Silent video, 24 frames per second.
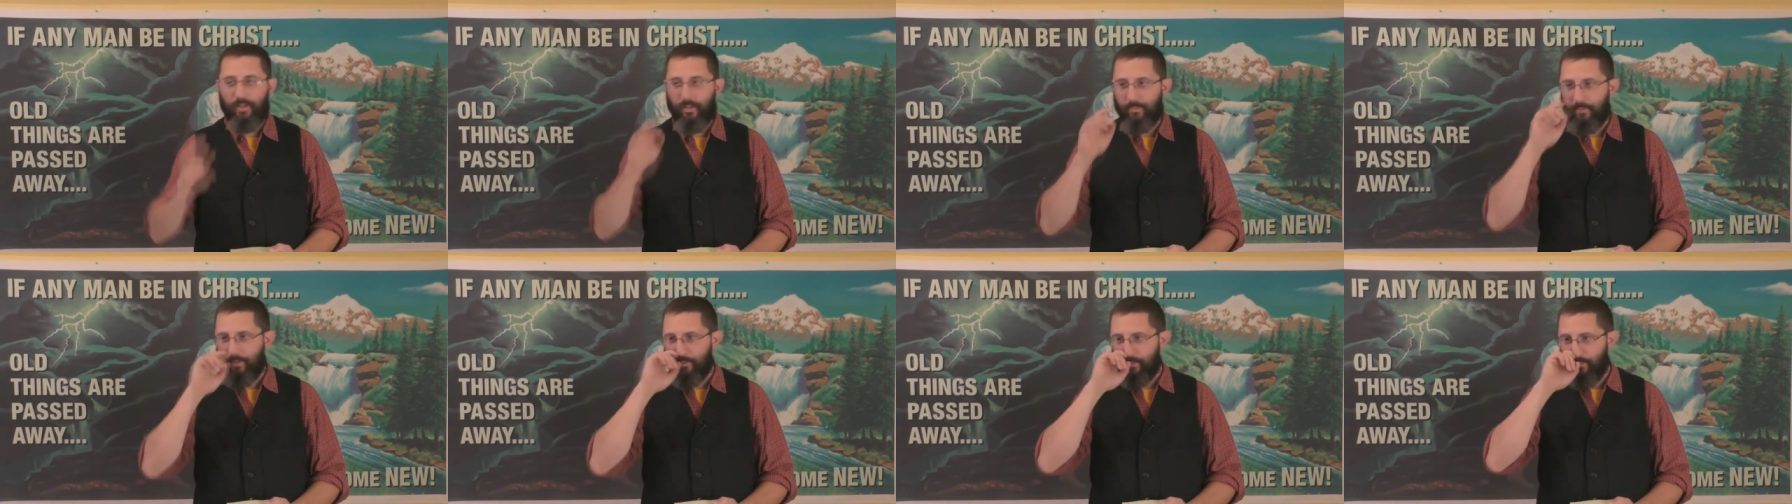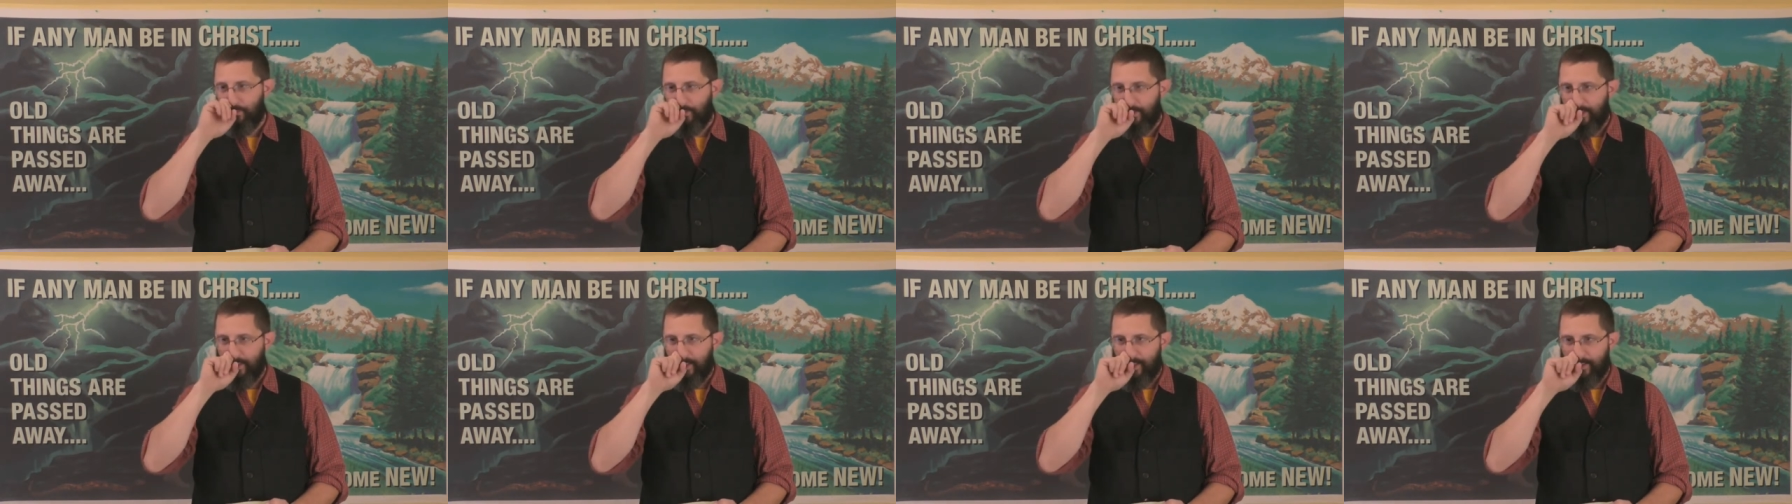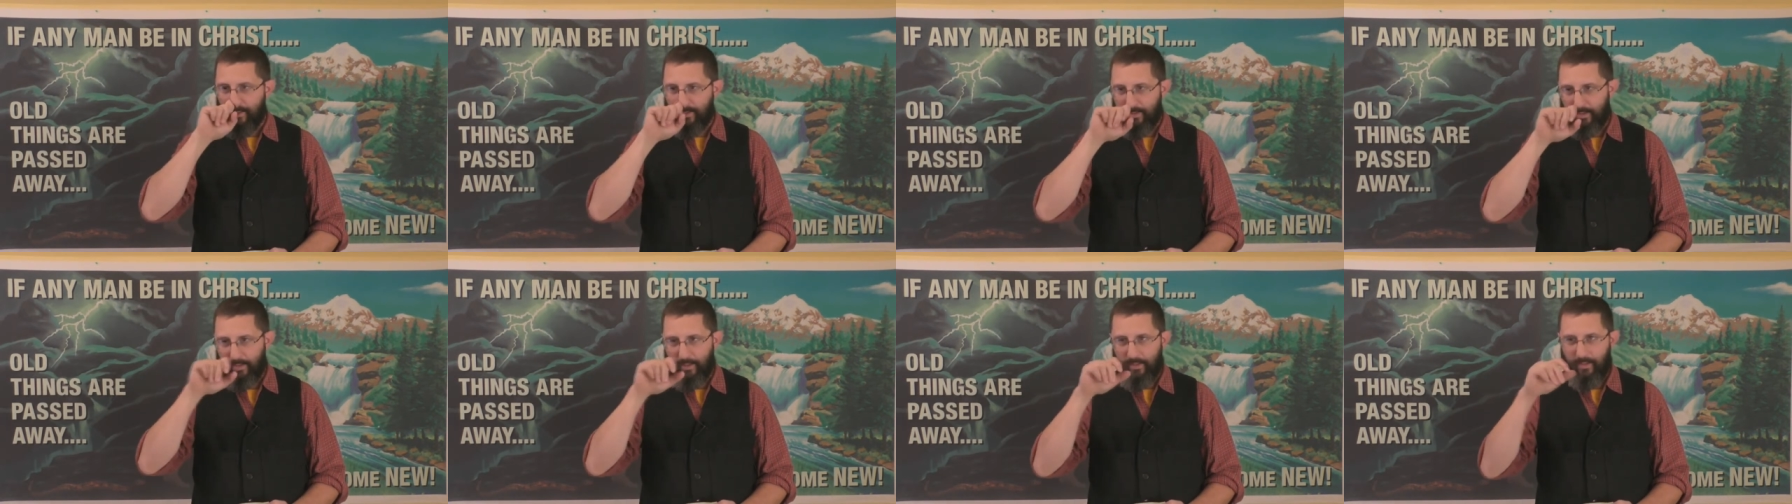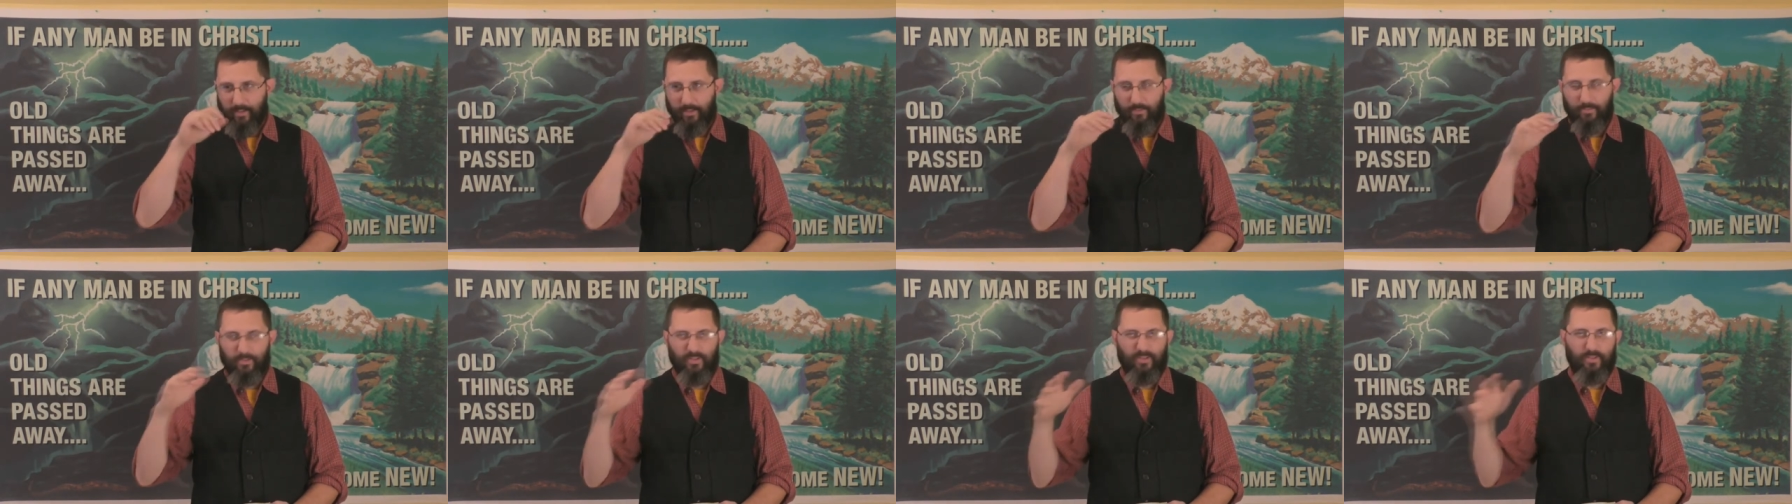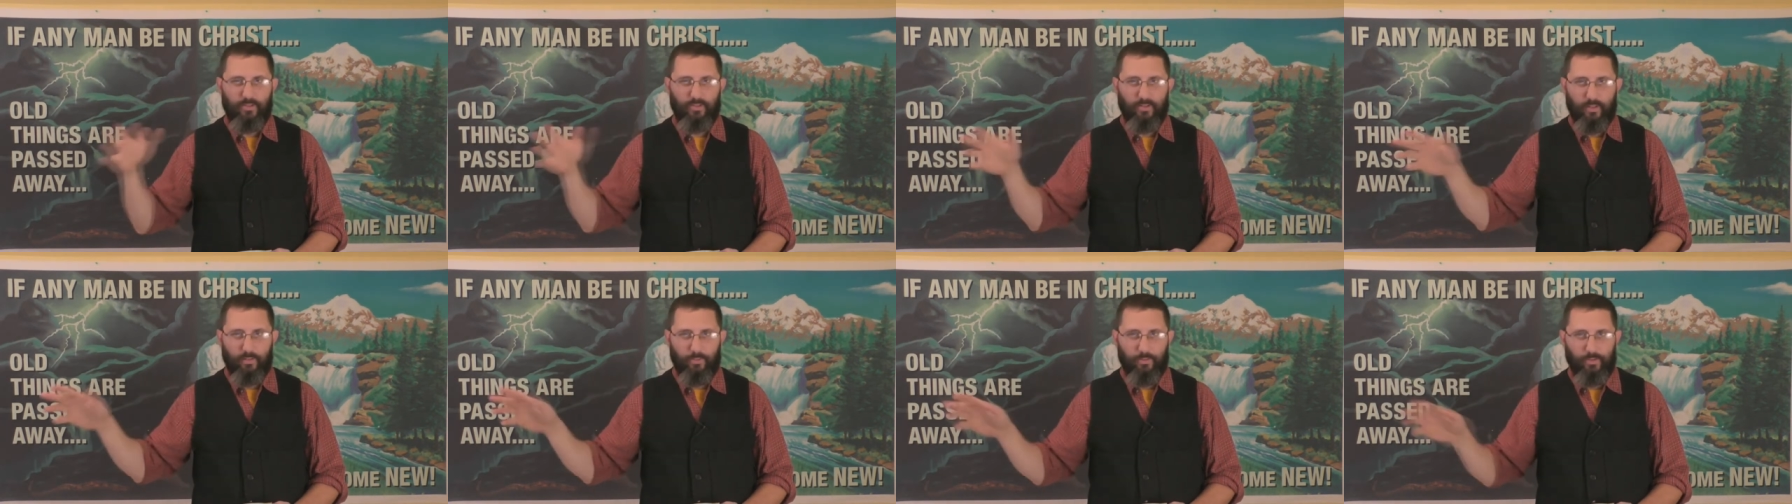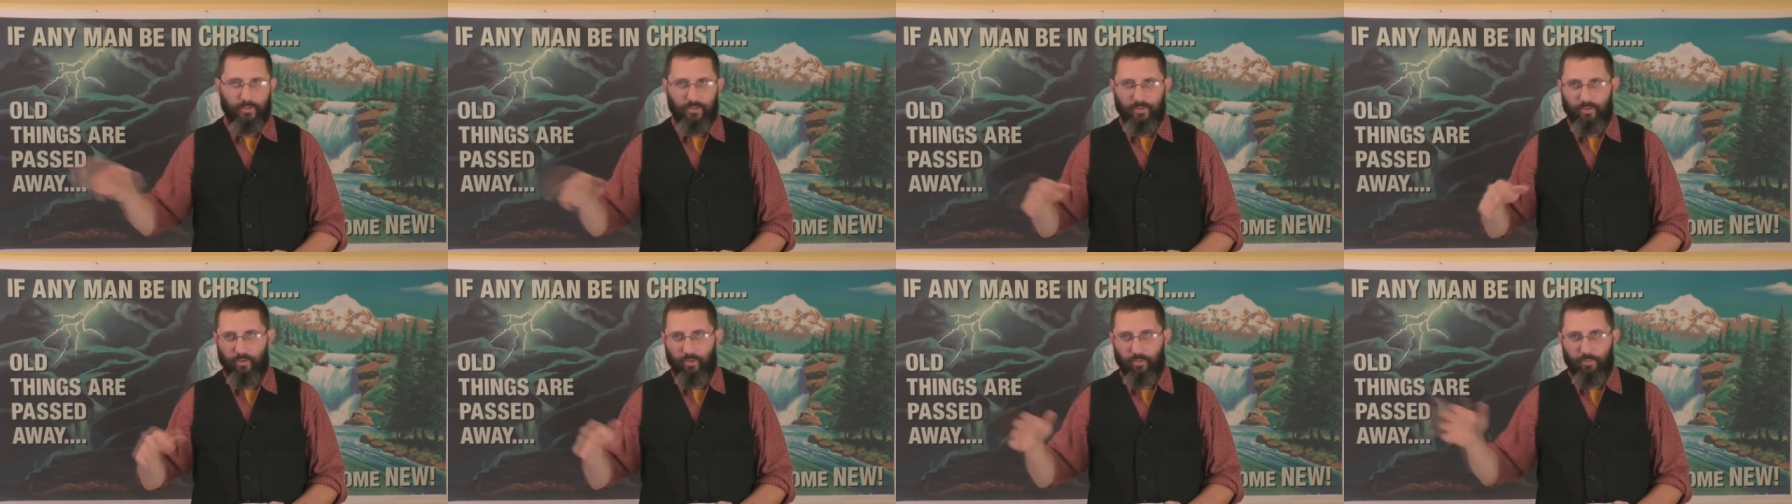and I remember we got there and it was just, they were
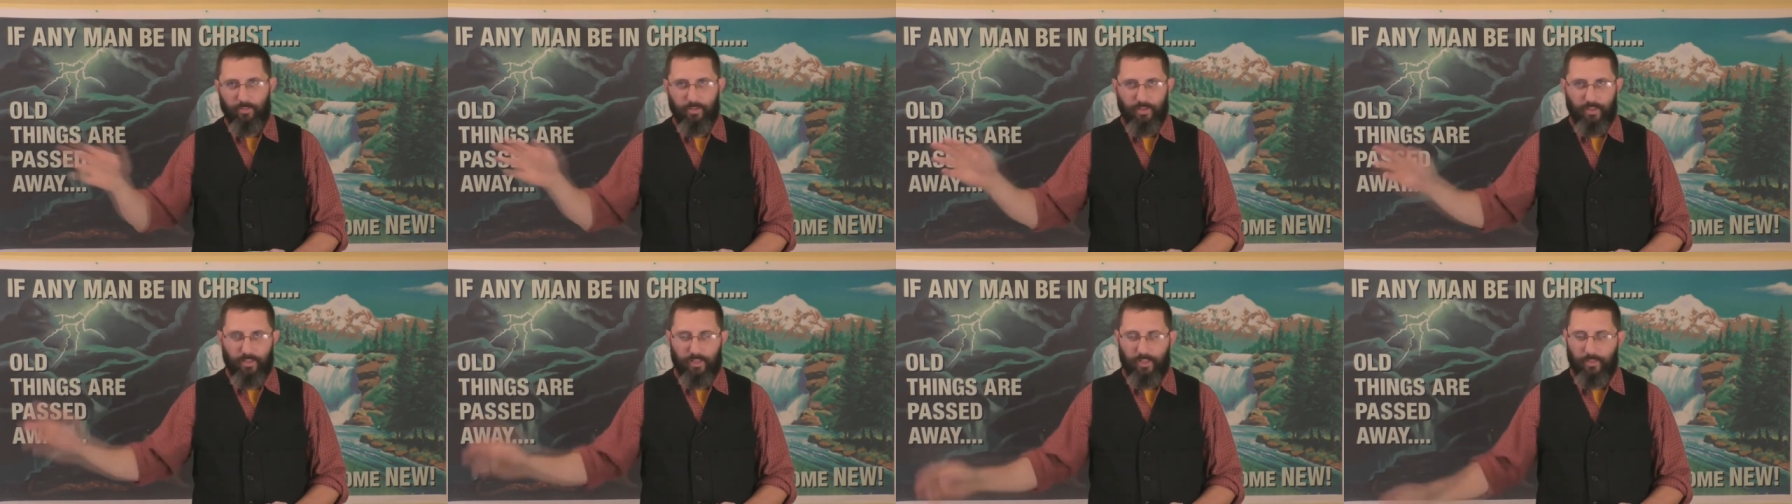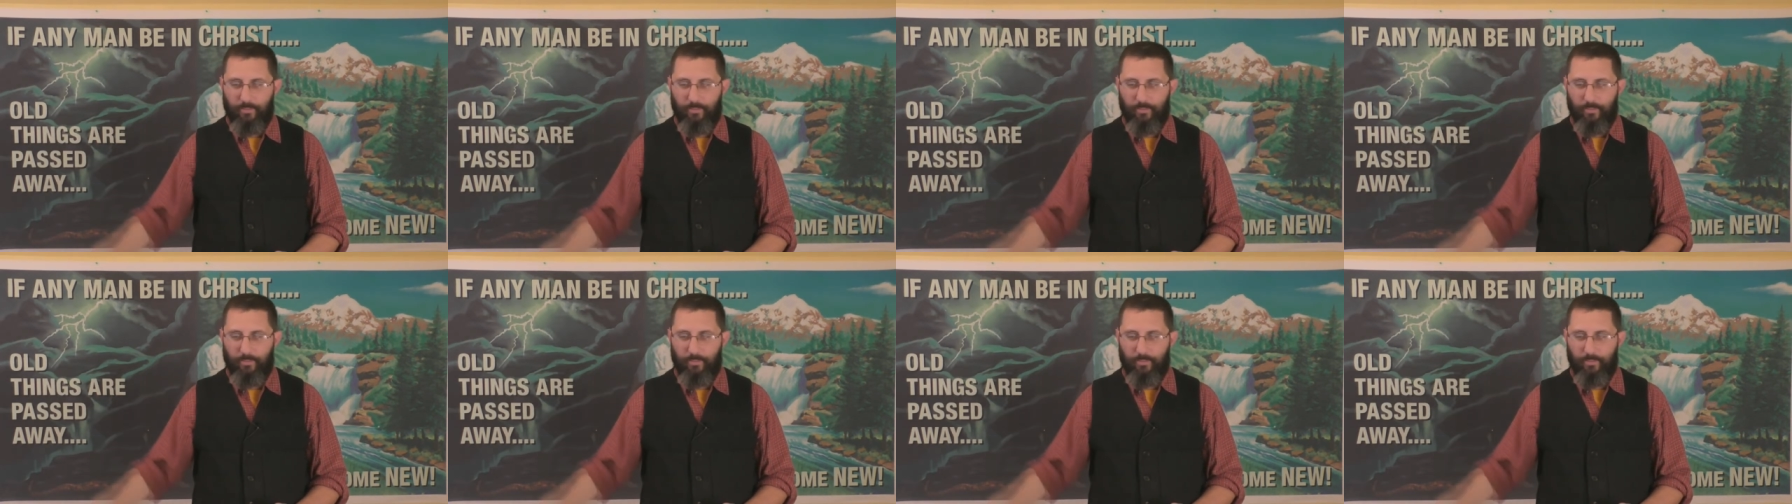just opening